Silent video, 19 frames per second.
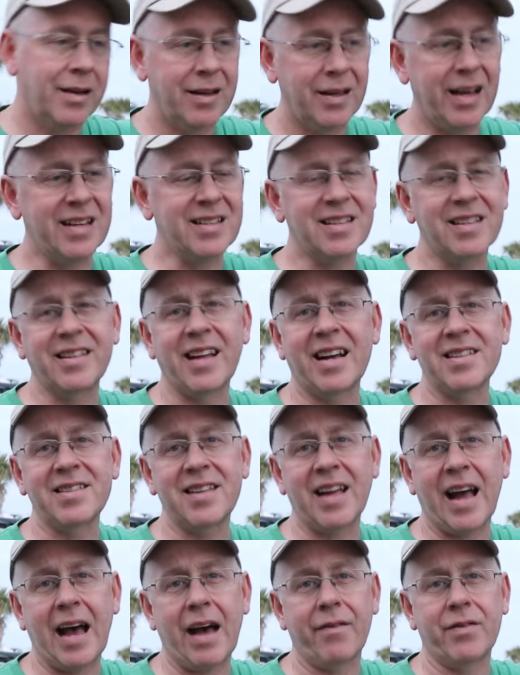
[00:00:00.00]
it's a nice
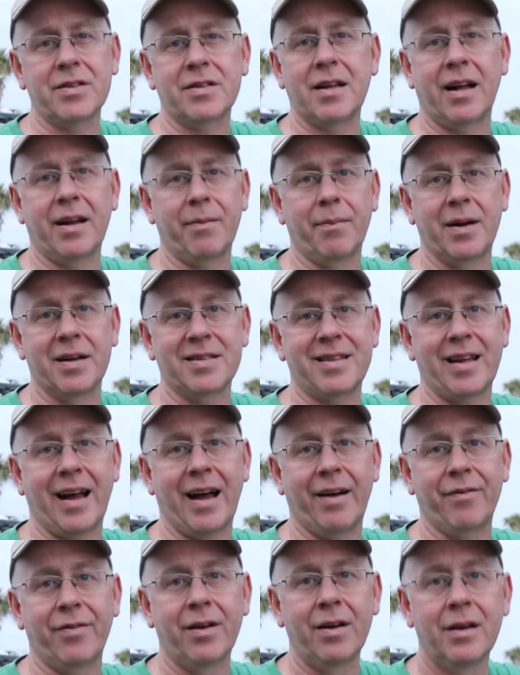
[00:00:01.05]
to have, it's not a must
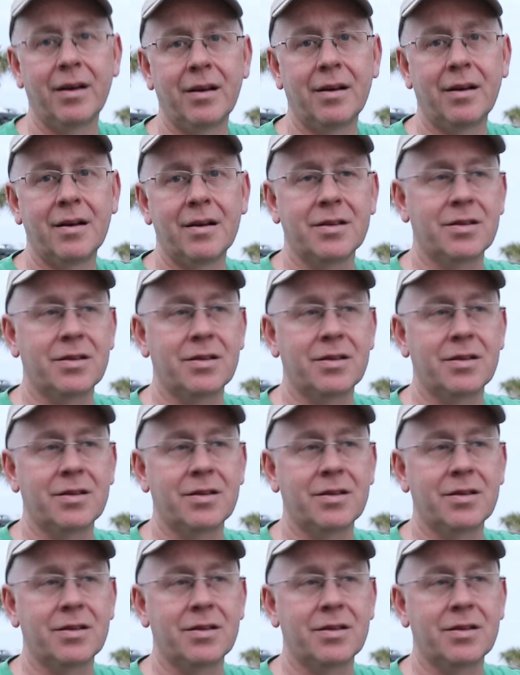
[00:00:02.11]
have. Right.